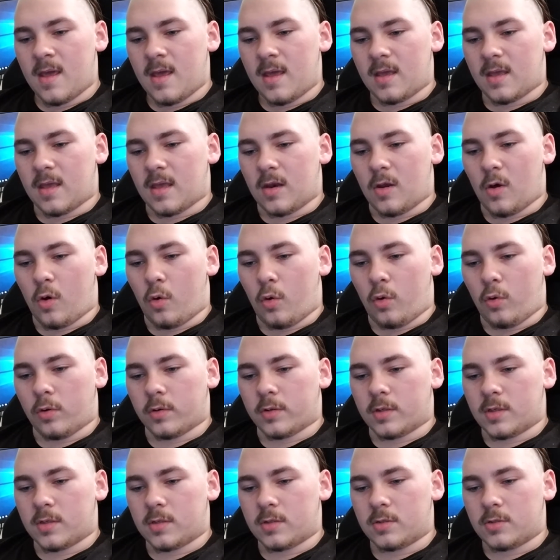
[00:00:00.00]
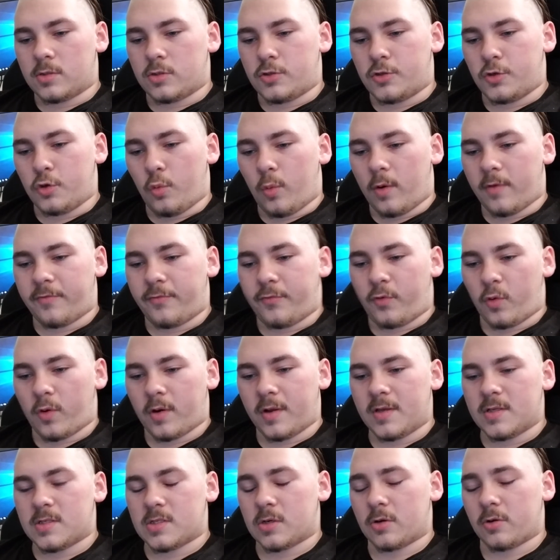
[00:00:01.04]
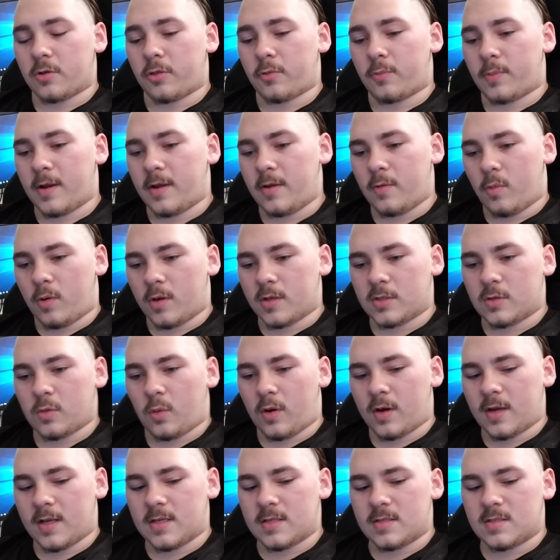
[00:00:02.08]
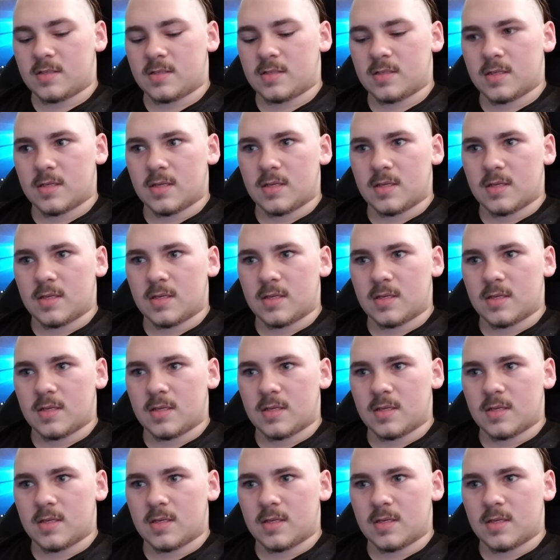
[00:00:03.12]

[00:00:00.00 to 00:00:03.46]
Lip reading: can hold 2 140s or 3 120s,